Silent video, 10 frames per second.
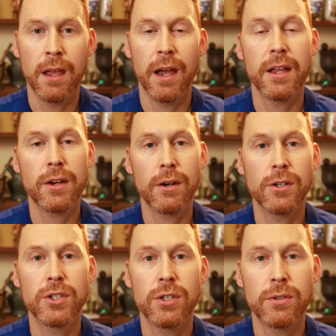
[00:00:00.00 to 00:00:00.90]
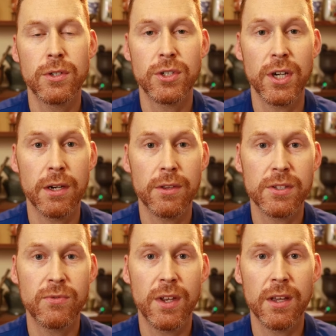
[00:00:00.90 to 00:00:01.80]
I encourage you to share
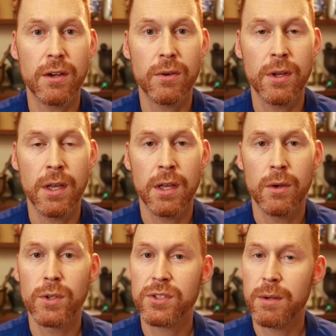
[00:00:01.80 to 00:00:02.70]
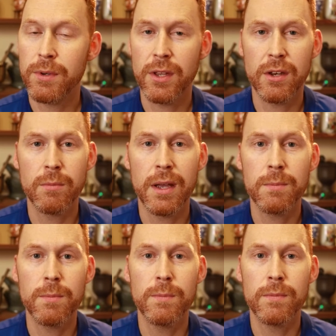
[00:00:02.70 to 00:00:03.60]
this video with someone that you
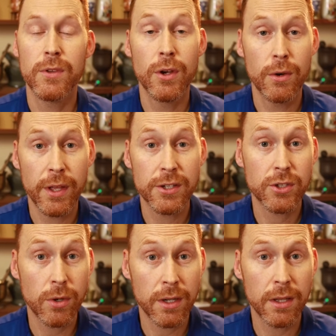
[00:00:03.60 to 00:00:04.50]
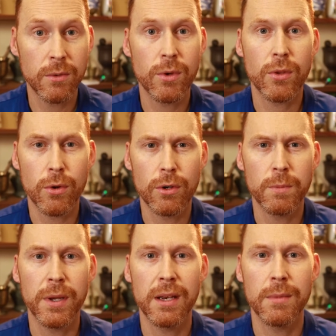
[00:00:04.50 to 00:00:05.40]
might know that is struggling with oral
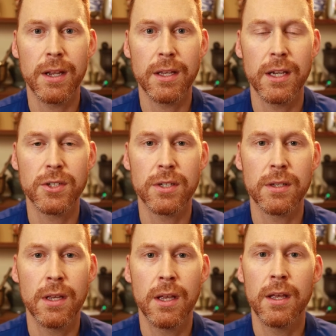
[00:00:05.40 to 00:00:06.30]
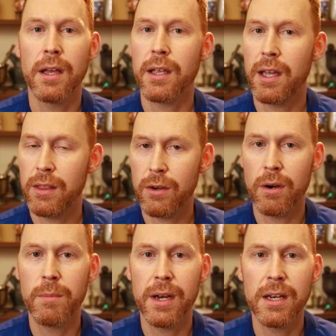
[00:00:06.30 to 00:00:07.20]
pain medication. Again, there
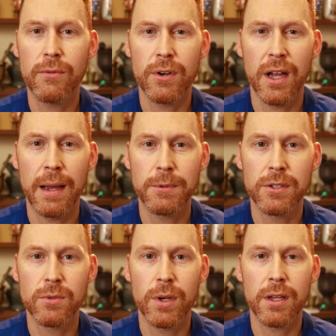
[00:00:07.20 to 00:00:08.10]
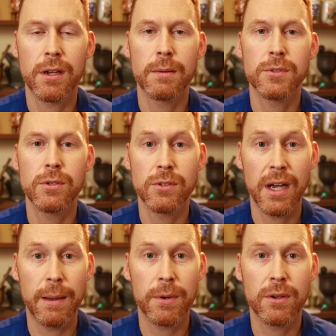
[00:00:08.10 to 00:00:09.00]
are many different options when it comes to
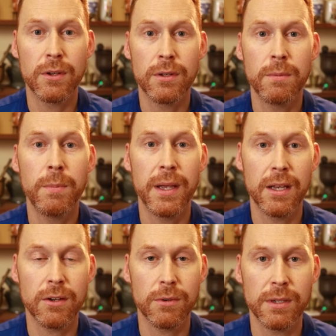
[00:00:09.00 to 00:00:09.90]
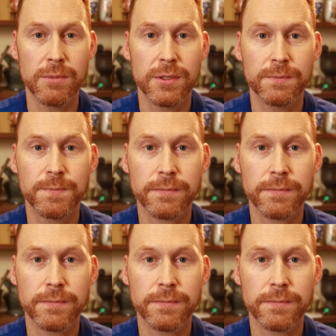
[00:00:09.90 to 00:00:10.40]
topical pain creams.